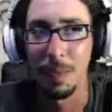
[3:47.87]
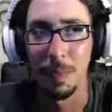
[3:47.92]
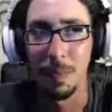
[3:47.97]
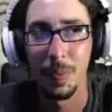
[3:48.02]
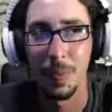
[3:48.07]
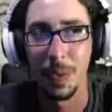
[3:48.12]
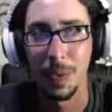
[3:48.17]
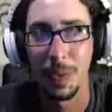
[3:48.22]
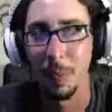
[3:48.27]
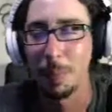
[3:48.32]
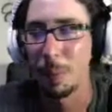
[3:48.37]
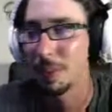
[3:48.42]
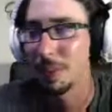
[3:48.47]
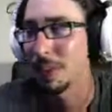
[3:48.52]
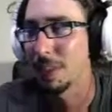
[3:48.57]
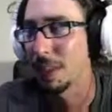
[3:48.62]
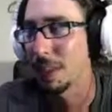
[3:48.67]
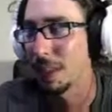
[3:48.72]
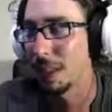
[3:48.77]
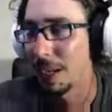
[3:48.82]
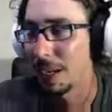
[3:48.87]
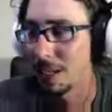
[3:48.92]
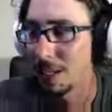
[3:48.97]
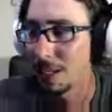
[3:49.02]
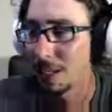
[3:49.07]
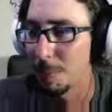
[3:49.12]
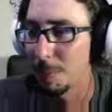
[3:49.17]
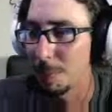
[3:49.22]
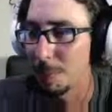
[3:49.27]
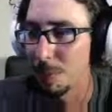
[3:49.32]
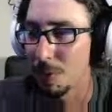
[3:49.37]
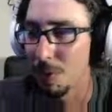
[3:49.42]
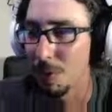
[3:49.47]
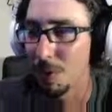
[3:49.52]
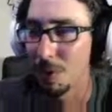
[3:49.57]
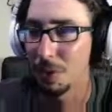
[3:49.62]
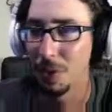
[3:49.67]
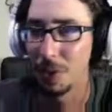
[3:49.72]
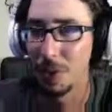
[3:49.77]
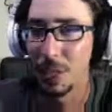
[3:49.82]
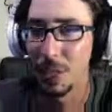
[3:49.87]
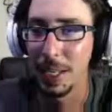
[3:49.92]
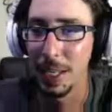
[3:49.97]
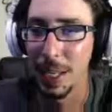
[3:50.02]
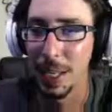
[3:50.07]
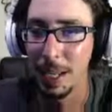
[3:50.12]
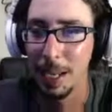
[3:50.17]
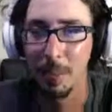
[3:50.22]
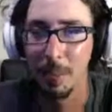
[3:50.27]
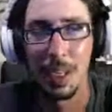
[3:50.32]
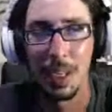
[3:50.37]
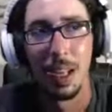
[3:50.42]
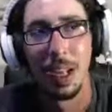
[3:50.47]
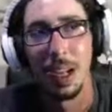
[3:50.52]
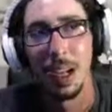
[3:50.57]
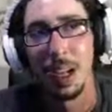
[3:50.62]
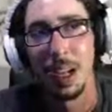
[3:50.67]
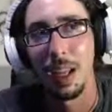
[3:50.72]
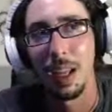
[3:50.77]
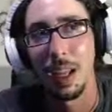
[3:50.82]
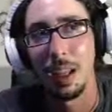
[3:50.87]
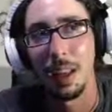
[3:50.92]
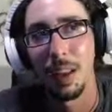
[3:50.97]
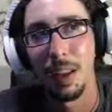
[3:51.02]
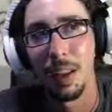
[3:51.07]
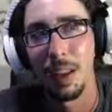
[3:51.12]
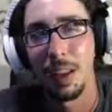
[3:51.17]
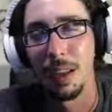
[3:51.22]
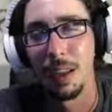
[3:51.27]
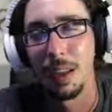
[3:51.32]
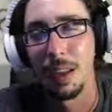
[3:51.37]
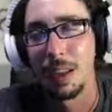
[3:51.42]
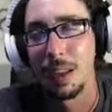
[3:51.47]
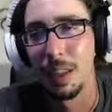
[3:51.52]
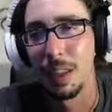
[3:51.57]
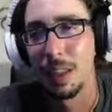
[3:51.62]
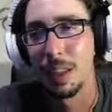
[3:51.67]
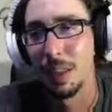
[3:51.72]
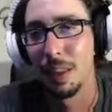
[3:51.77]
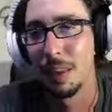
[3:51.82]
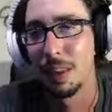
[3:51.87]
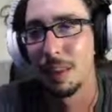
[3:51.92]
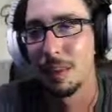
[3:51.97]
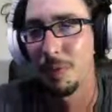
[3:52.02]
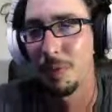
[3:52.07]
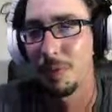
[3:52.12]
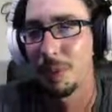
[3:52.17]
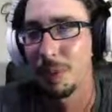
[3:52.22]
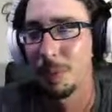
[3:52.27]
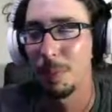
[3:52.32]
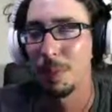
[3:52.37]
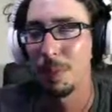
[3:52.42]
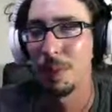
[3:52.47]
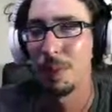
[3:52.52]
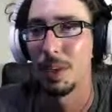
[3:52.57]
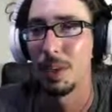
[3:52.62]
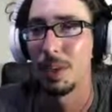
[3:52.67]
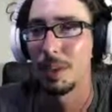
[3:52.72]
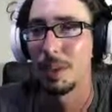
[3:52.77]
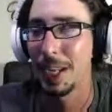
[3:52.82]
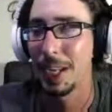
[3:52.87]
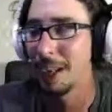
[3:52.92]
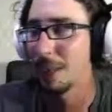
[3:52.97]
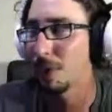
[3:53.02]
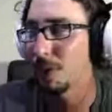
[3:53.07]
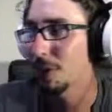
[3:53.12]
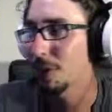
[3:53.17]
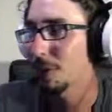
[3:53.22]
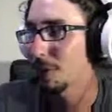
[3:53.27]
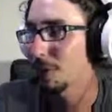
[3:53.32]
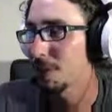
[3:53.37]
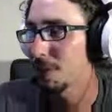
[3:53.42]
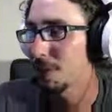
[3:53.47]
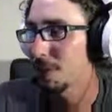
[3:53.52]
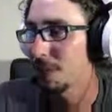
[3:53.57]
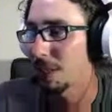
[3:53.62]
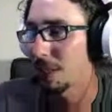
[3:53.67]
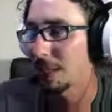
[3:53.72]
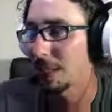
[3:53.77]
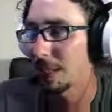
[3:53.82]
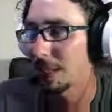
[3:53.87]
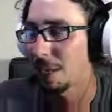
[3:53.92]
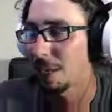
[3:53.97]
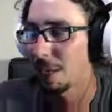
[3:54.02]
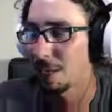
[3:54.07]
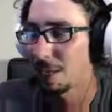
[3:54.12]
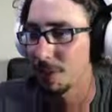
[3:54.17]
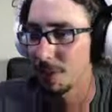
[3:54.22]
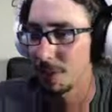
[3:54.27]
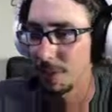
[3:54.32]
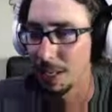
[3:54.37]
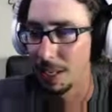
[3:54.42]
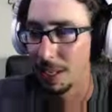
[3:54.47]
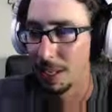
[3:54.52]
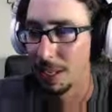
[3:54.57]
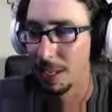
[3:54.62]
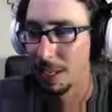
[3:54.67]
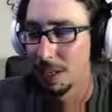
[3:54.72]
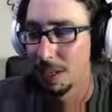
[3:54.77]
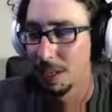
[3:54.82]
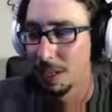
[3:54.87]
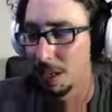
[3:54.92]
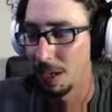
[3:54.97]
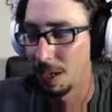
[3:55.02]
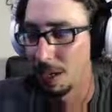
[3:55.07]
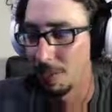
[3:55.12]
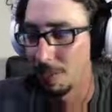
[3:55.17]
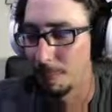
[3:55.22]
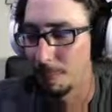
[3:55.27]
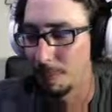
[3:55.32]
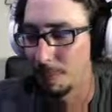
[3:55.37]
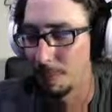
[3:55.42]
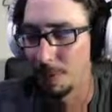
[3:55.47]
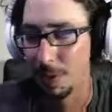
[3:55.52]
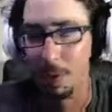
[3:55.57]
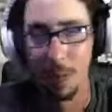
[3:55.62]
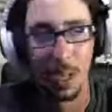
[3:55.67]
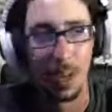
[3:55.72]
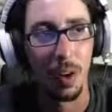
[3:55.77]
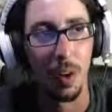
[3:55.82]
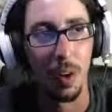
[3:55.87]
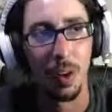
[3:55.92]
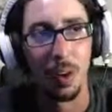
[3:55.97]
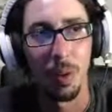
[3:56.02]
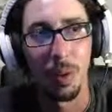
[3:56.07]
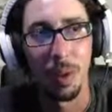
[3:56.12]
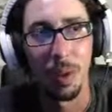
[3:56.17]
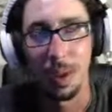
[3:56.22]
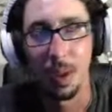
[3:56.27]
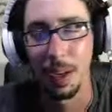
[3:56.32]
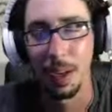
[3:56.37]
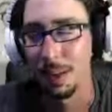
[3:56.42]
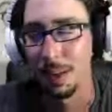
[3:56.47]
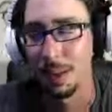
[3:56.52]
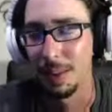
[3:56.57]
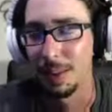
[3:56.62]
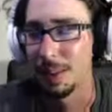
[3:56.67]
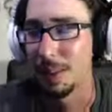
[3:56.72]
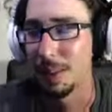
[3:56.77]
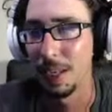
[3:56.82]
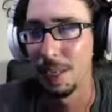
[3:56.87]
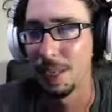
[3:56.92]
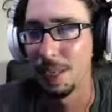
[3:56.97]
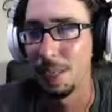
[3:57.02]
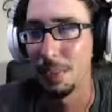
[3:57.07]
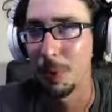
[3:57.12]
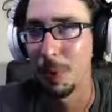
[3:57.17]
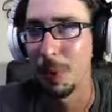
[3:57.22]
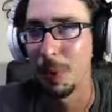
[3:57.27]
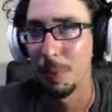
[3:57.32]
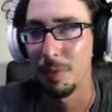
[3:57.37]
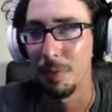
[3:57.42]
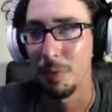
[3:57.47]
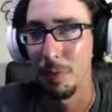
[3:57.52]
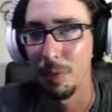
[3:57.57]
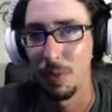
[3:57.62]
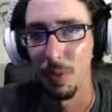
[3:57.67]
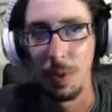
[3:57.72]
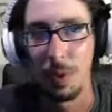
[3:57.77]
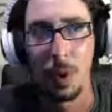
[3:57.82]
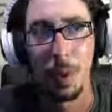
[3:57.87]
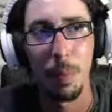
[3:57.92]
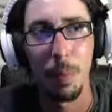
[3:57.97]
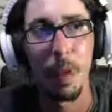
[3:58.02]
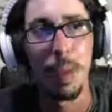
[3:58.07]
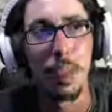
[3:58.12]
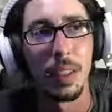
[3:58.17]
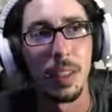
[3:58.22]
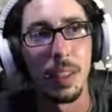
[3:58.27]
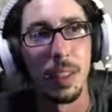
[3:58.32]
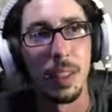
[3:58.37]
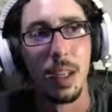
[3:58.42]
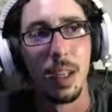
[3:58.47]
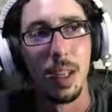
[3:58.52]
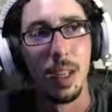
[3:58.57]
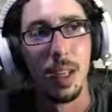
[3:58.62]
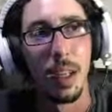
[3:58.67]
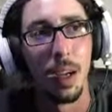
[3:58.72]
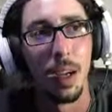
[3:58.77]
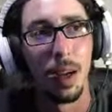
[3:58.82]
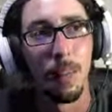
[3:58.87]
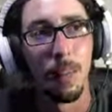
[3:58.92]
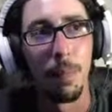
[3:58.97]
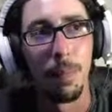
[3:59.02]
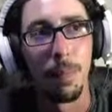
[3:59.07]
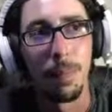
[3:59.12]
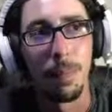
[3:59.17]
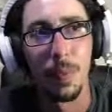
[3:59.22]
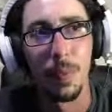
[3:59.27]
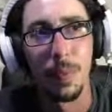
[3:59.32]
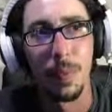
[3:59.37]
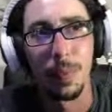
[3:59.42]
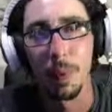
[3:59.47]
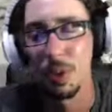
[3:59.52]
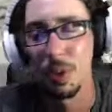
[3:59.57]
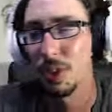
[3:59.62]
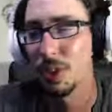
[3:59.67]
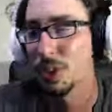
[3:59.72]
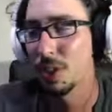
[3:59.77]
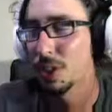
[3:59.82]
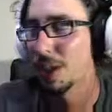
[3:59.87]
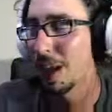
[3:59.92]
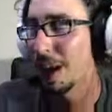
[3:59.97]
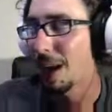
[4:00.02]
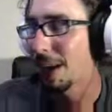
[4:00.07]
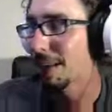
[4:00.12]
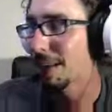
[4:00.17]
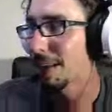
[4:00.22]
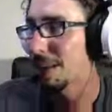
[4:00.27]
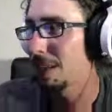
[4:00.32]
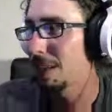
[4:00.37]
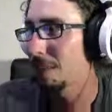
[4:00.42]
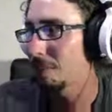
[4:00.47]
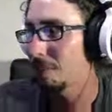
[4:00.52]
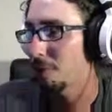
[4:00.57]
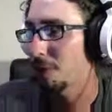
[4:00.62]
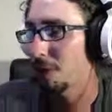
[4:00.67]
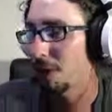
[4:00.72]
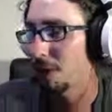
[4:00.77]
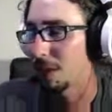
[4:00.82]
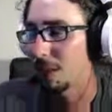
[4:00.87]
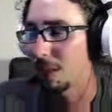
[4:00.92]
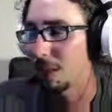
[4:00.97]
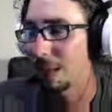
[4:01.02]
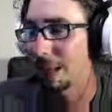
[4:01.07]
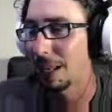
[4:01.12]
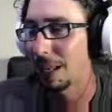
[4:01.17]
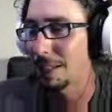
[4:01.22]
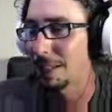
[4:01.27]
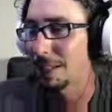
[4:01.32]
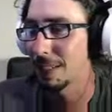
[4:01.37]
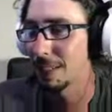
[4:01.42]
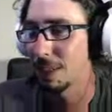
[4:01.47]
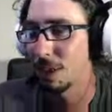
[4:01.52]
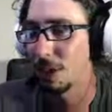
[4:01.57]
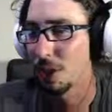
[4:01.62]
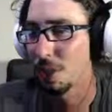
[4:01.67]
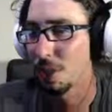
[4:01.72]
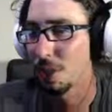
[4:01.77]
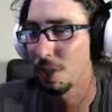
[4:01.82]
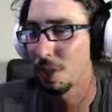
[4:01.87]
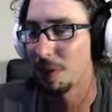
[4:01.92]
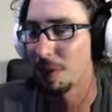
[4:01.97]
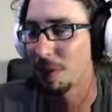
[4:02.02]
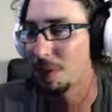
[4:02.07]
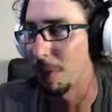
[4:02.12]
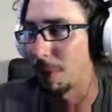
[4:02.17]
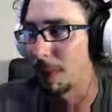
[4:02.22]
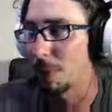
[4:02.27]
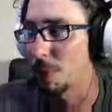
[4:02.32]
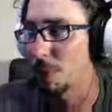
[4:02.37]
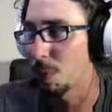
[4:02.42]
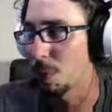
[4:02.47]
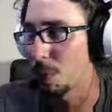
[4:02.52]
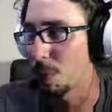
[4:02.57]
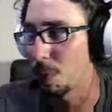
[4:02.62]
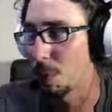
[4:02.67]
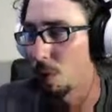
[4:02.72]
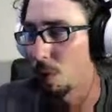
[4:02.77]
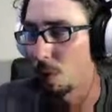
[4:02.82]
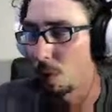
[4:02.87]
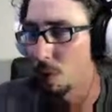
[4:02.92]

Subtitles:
compared to the last couple Call of Duty games. I like the different types of characters. Like now there's I forget what they call them. I didn't even play it for more than 20 minutes. But there's 9 different classes that you can pick from, each with their own unique